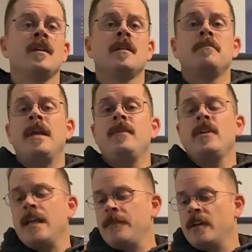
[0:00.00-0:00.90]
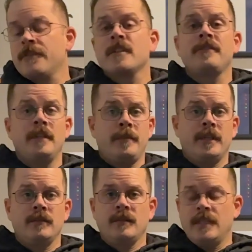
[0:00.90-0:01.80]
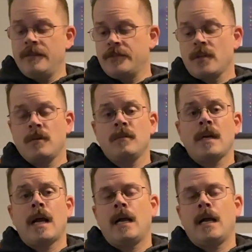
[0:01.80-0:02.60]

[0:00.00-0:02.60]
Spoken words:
Maybe you came here for the flipping, and if so,